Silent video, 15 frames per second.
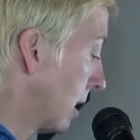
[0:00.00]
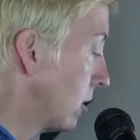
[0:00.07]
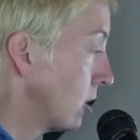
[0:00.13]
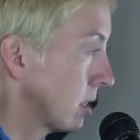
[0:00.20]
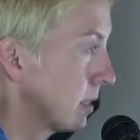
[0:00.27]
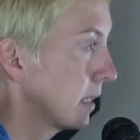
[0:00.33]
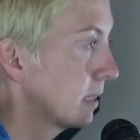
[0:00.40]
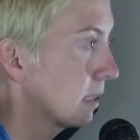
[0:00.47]

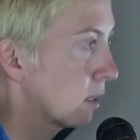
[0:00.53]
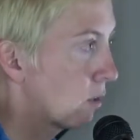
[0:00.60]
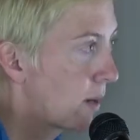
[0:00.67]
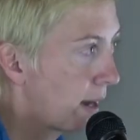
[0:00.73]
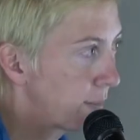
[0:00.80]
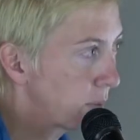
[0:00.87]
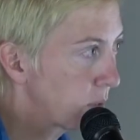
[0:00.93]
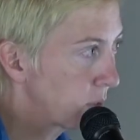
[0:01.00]
just like the
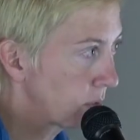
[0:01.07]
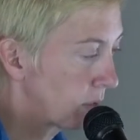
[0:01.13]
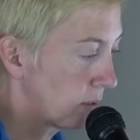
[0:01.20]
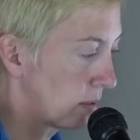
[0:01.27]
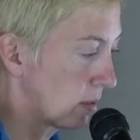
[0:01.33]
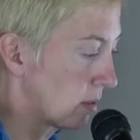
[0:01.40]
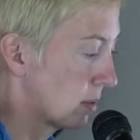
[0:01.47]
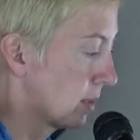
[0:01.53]
crop
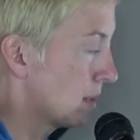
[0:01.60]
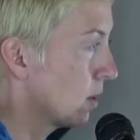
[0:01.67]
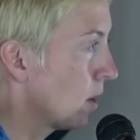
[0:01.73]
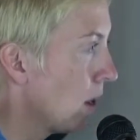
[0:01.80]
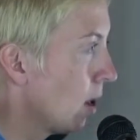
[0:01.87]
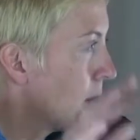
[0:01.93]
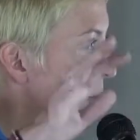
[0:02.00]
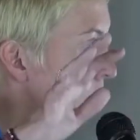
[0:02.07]
circles. They're
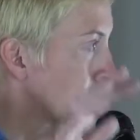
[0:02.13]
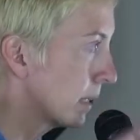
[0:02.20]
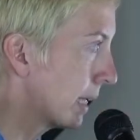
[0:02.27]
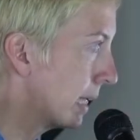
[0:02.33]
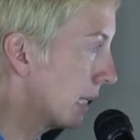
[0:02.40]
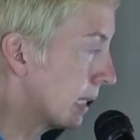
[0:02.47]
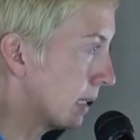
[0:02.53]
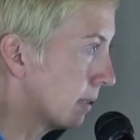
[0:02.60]
all
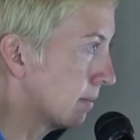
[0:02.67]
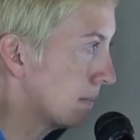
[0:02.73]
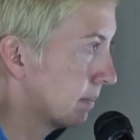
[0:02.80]
related.